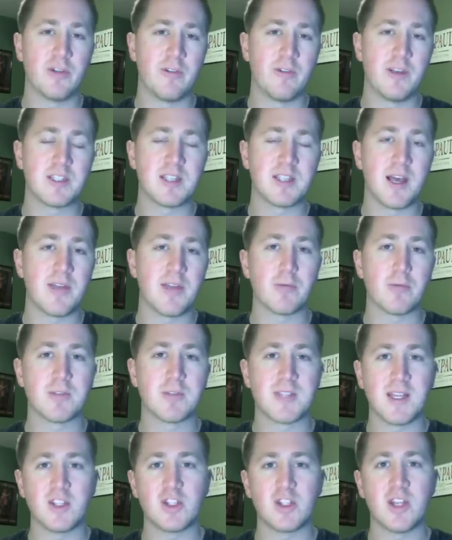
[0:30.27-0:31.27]
Defense
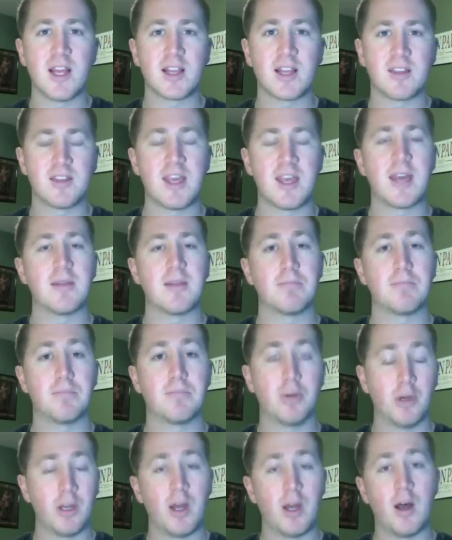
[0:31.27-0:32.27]
Authorization Act that
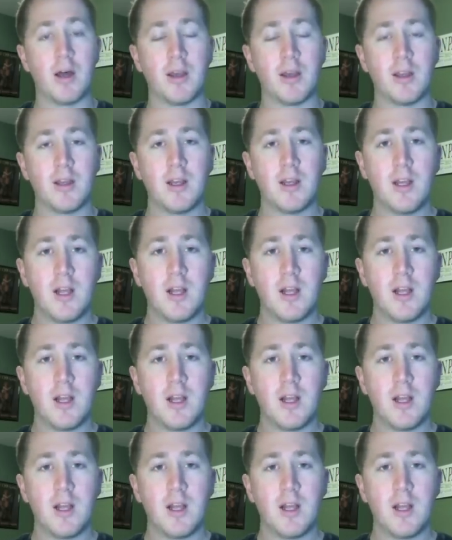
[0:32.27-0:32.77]
put on